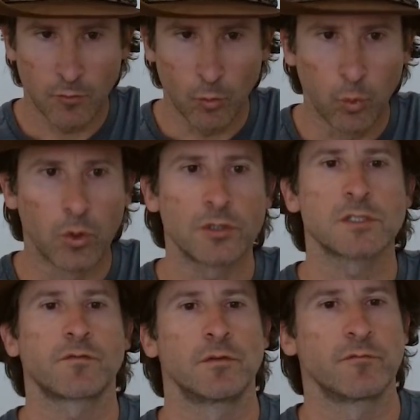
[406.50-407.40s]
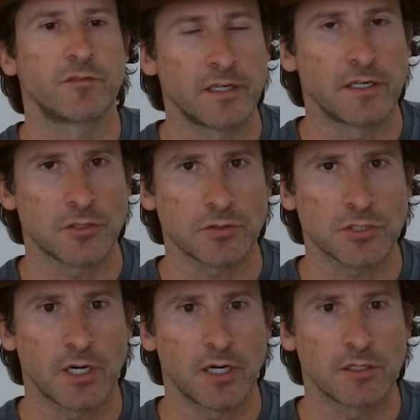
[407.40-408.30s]
worse from financial
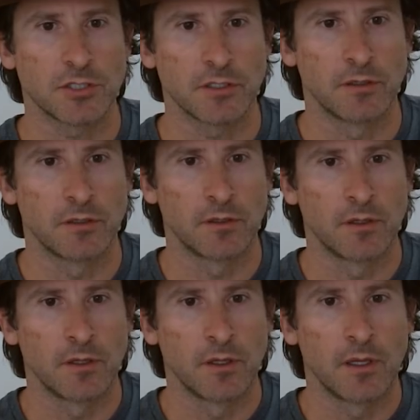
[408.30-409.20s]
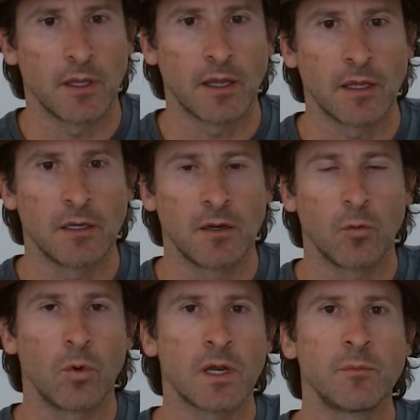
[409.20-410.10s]
strategy. And
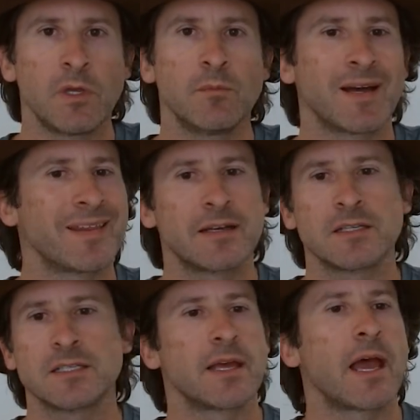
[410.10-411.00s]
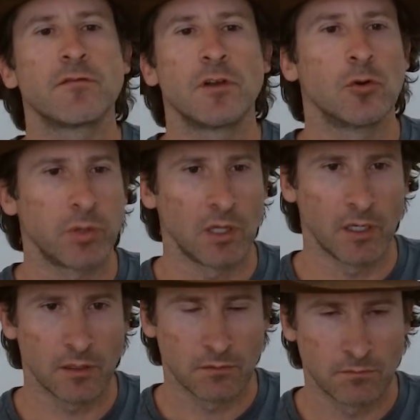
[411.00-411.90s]
what I mean by that is they have no
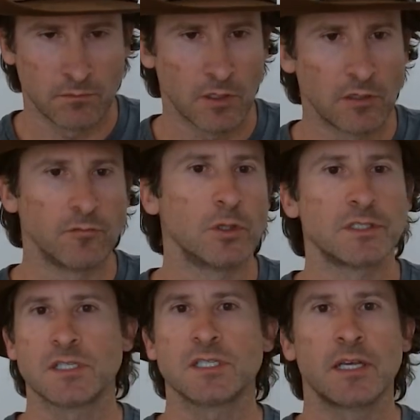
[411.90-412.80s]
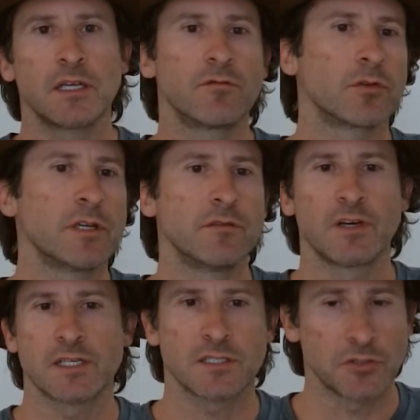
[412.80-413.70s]
plan of what to save,
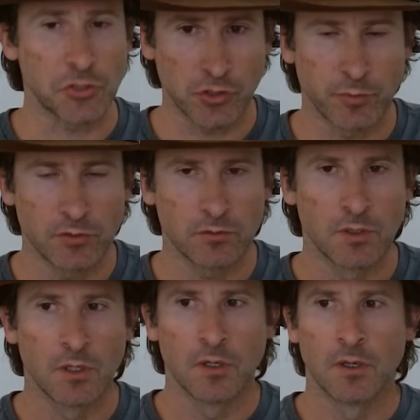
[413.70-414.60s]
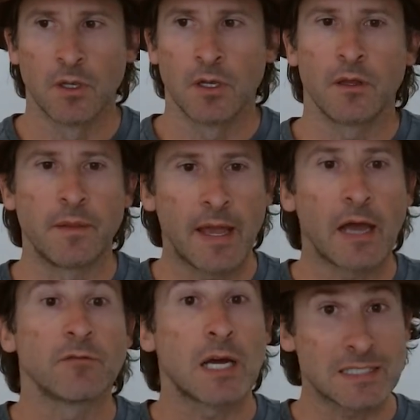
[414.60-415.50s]
reinvest, distribute. They
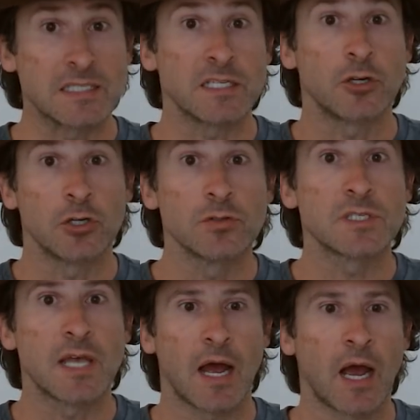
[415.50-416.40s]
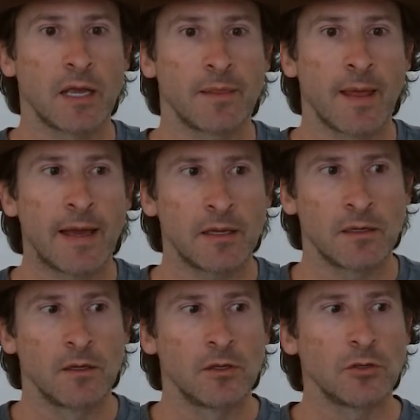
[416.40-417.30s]
have lots of zeros that hide that.
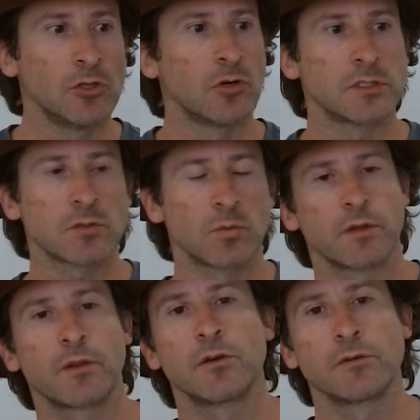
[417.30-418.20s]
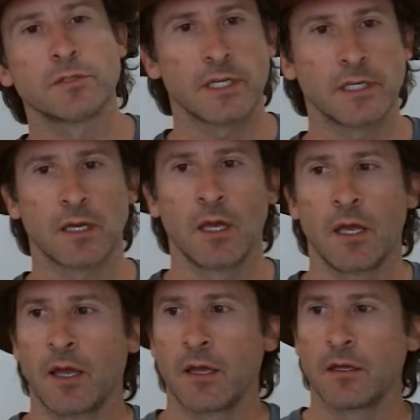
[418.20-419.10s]
It's one of those, like,
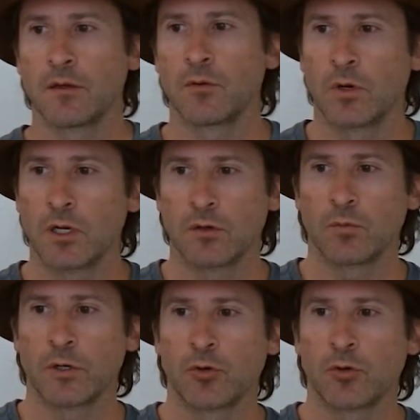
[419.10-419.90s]
when